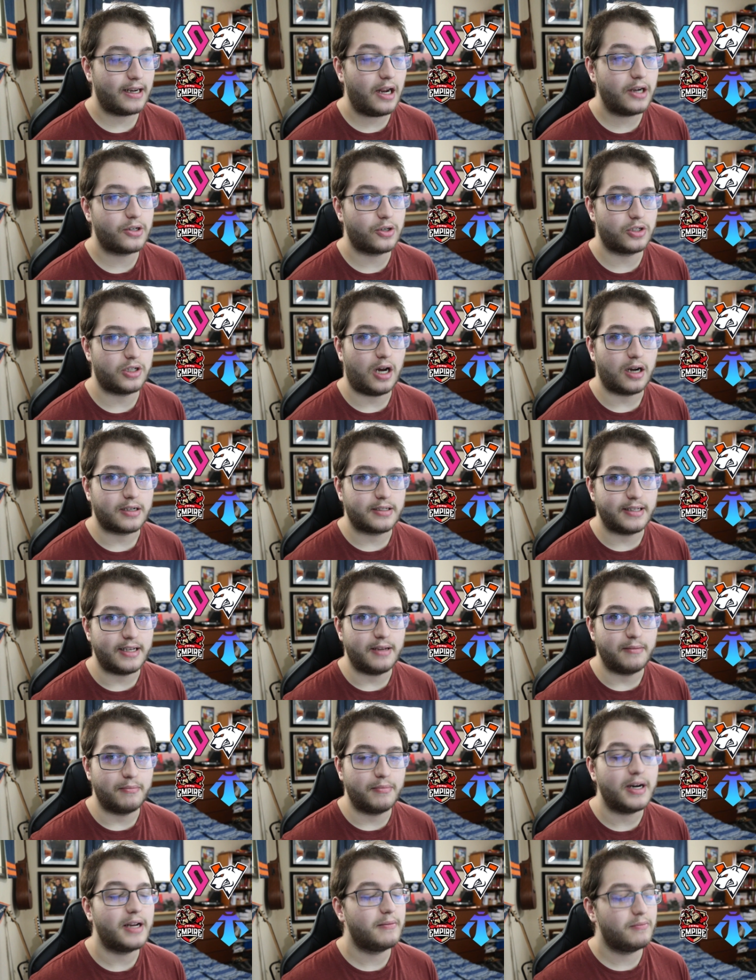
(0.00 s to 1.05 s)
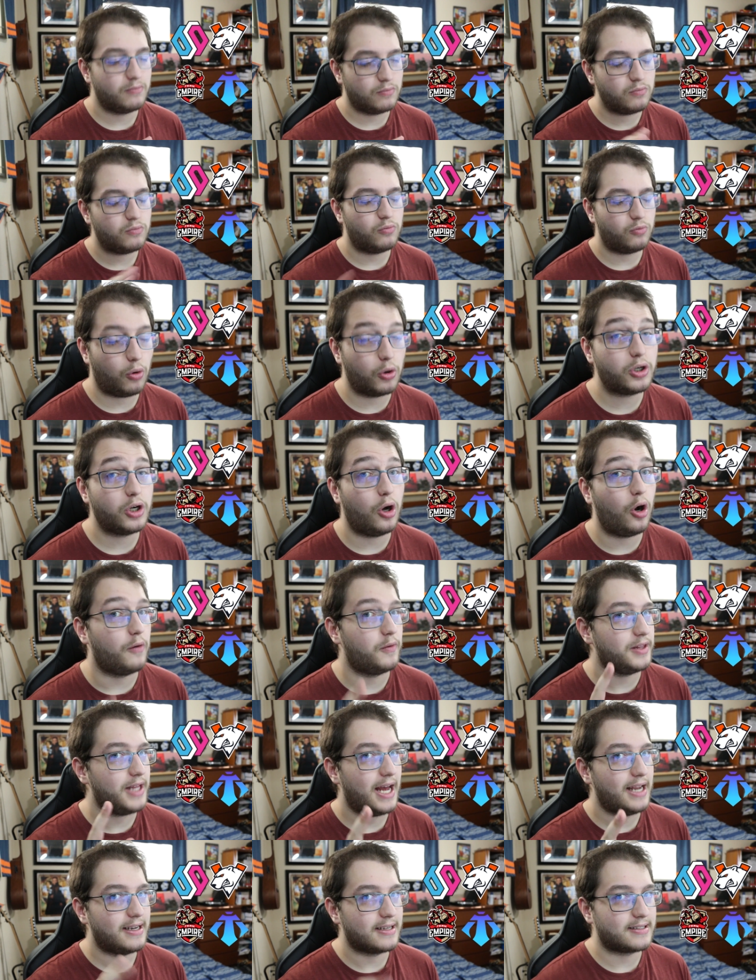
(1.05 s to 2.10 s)
an underdog team, but we'll go
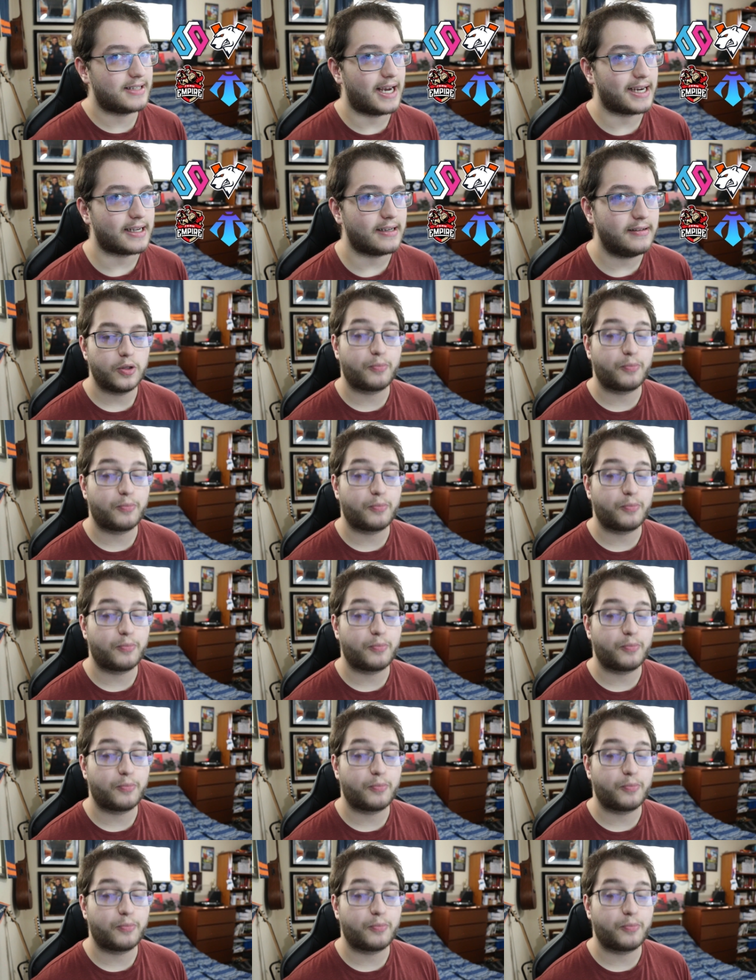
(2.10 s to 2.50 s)
over that in a second.